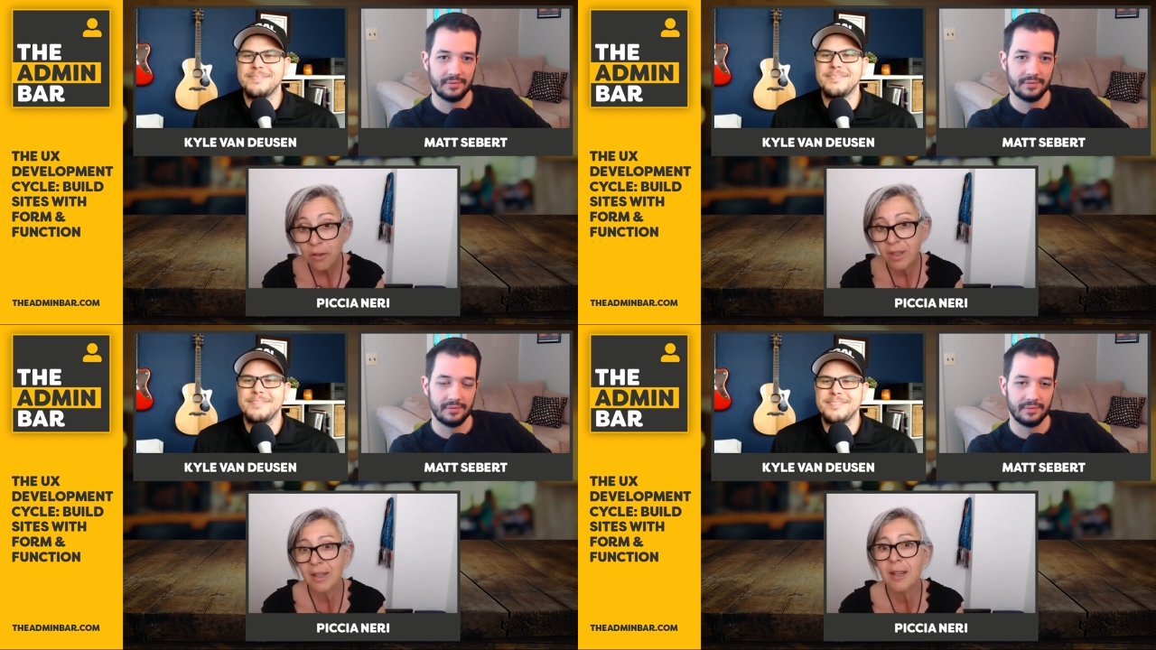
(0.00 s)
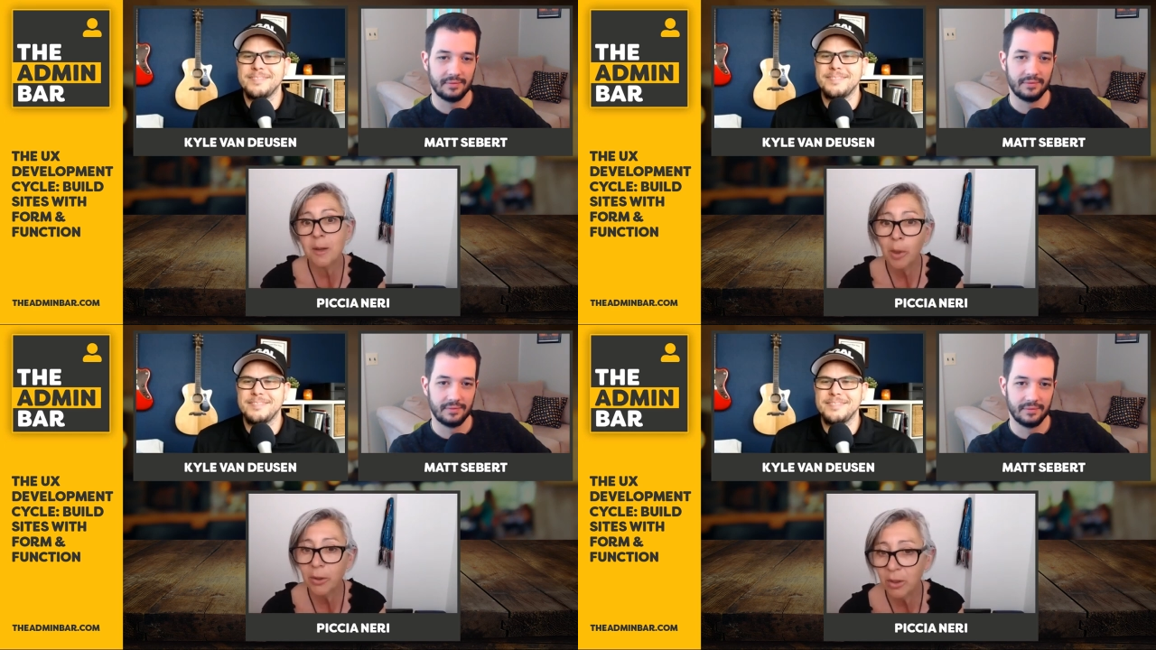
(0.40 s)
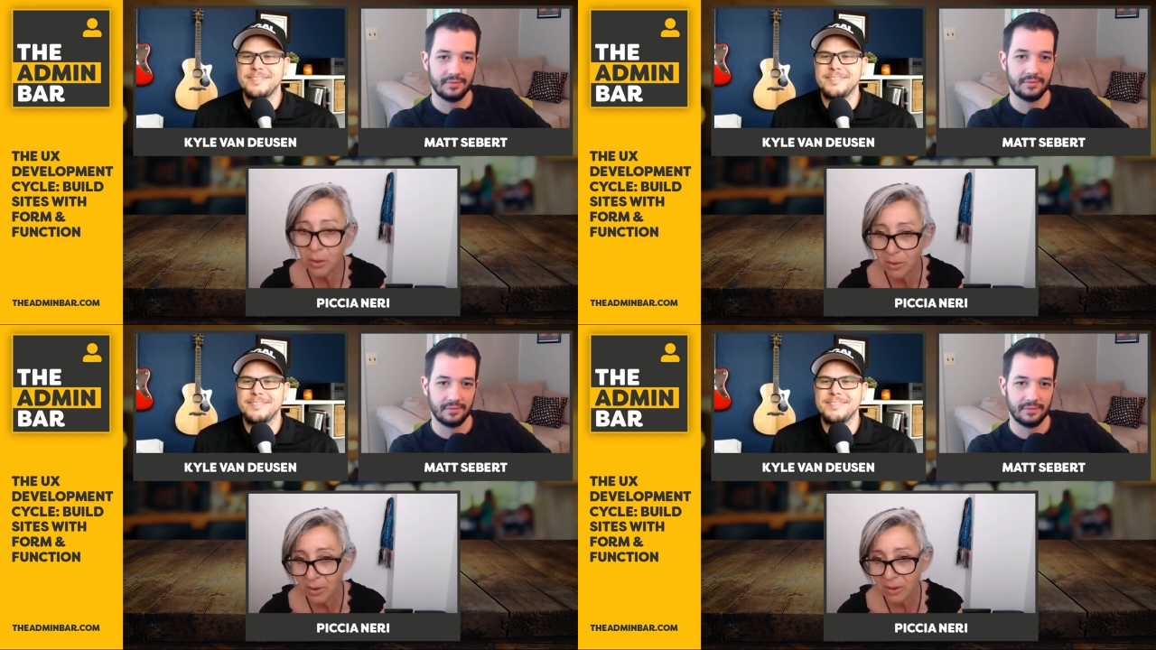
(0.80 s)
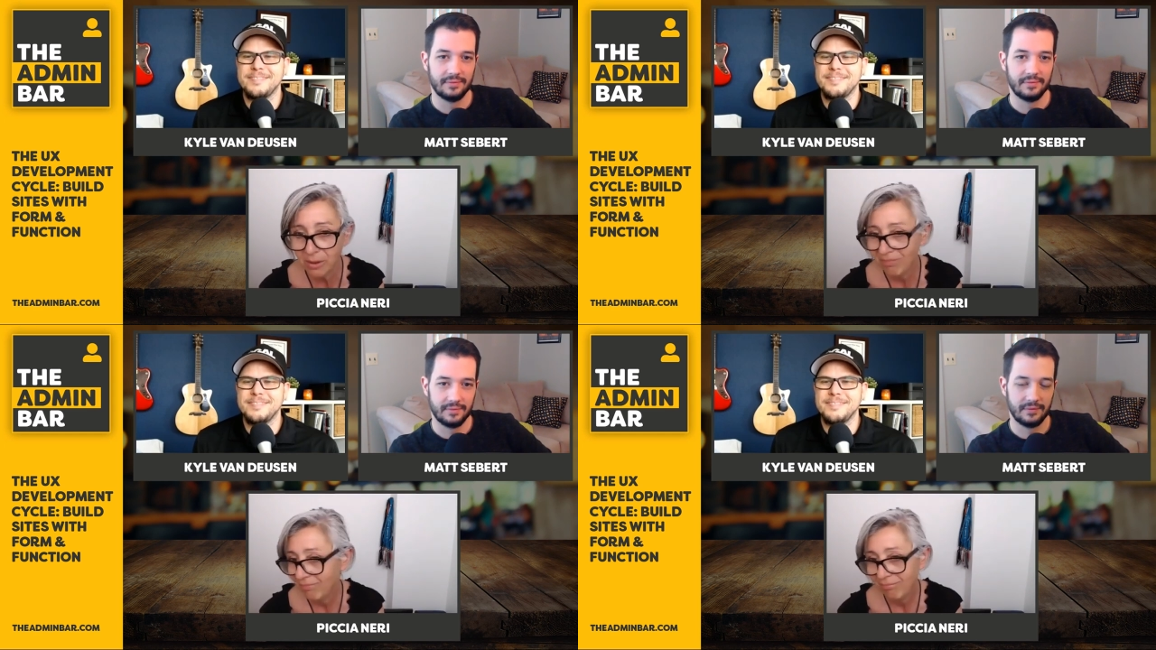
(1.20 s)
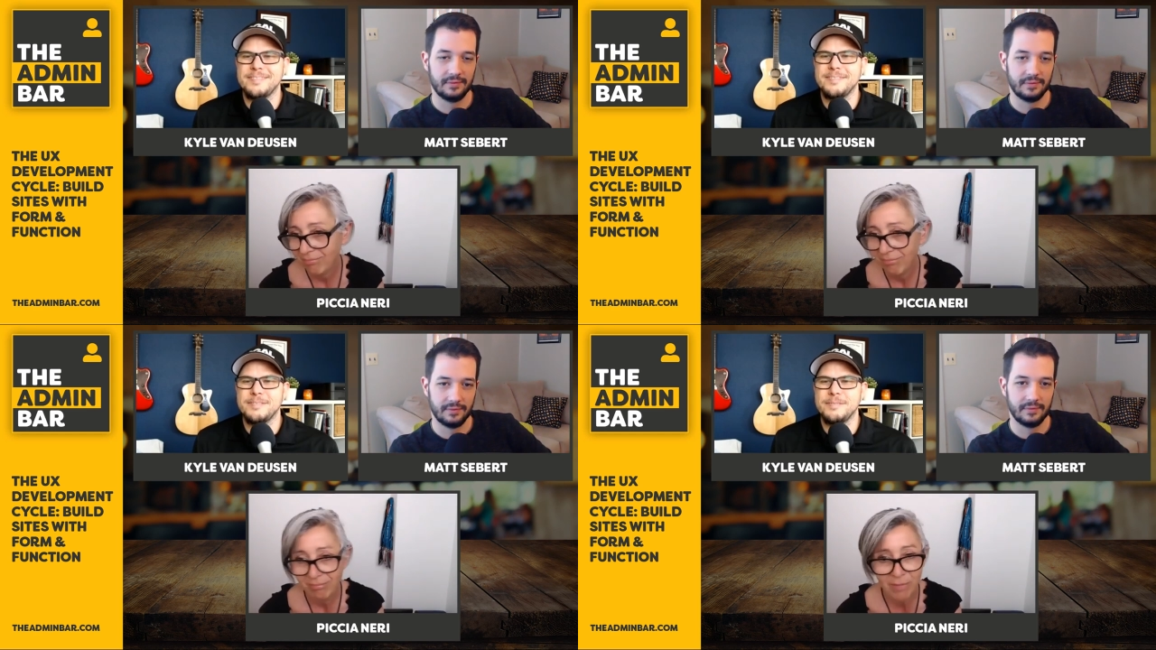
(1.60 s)
Speaker 1: thinking about the users
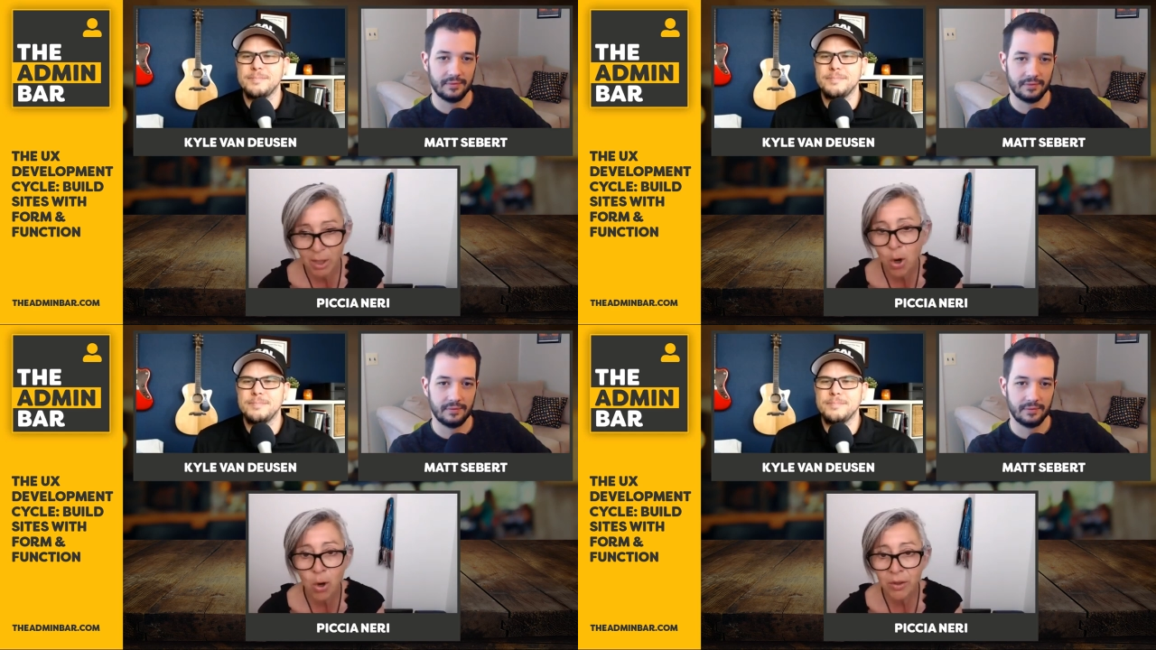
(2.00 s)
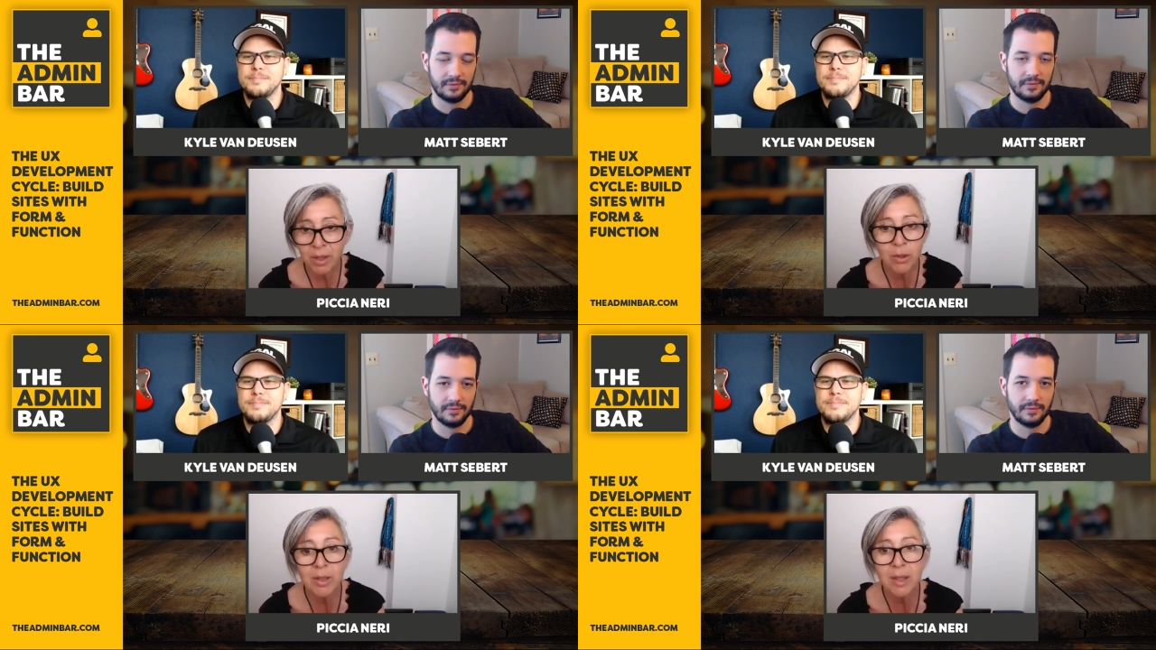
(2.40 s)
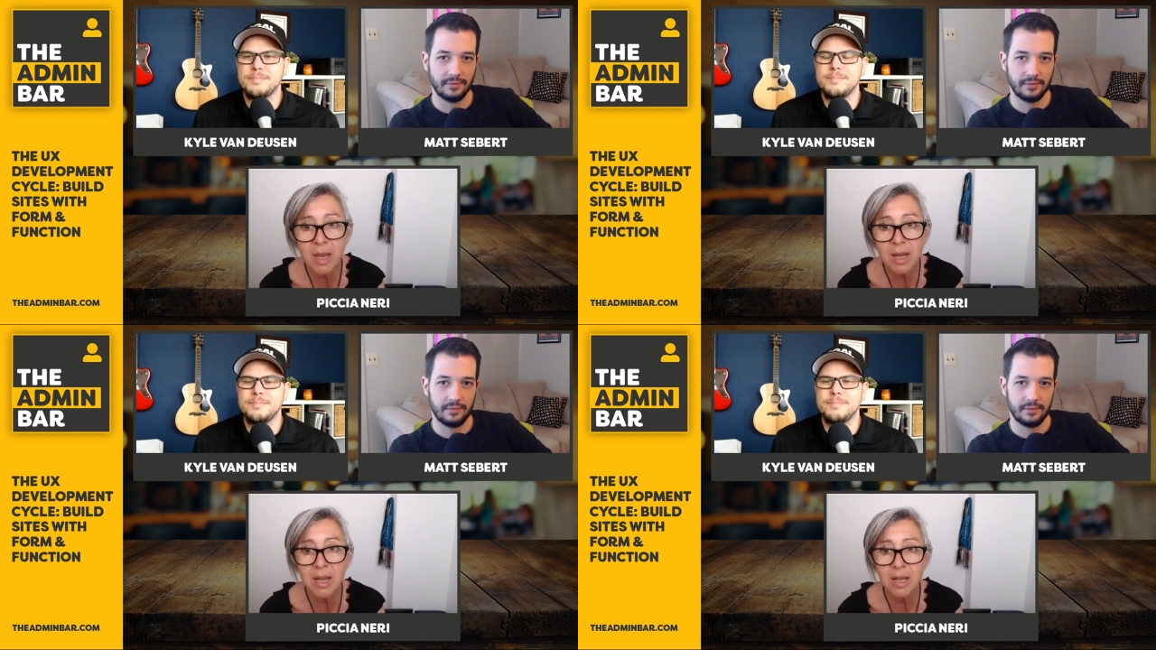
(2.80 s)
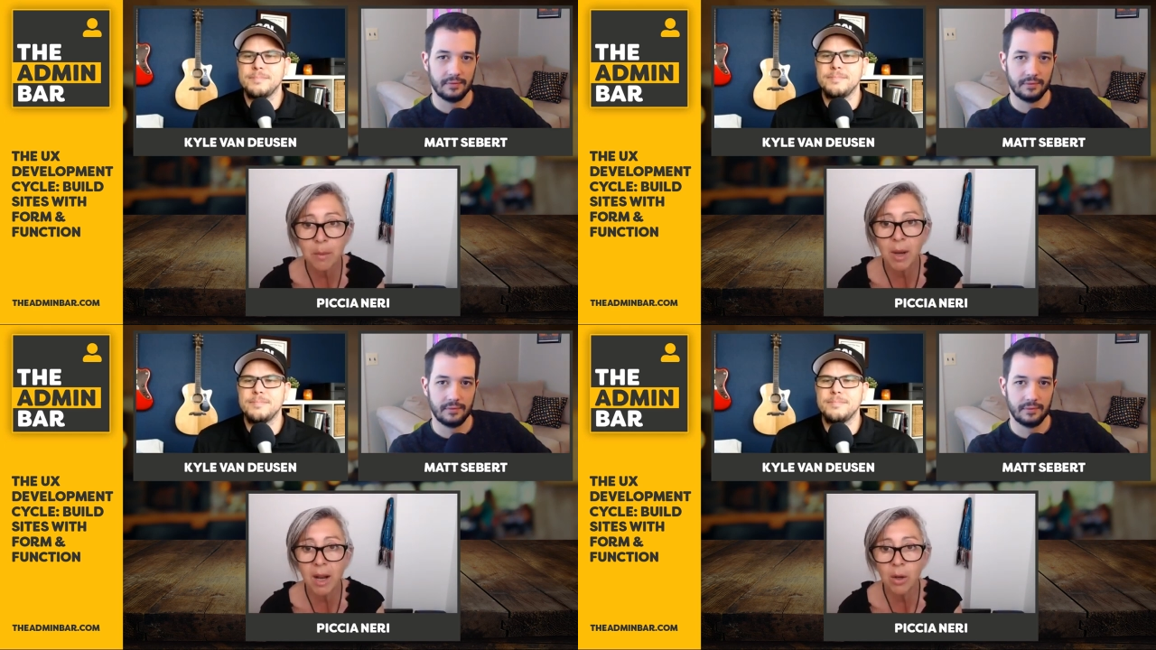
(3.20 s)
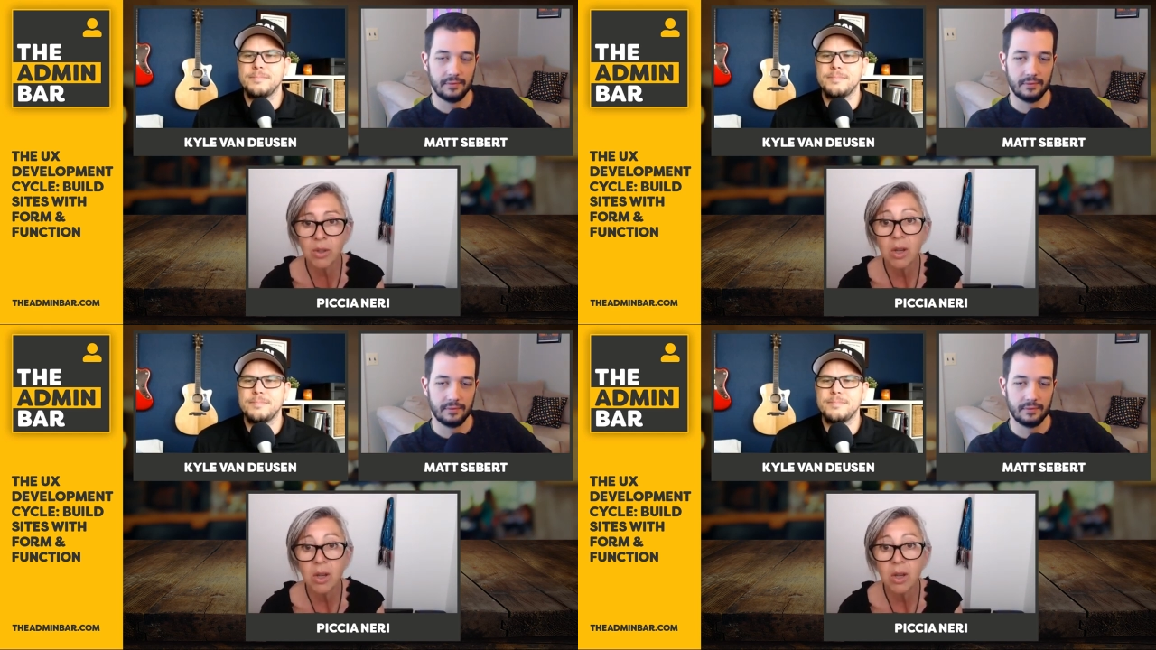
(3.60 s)
they're not they're just thinking about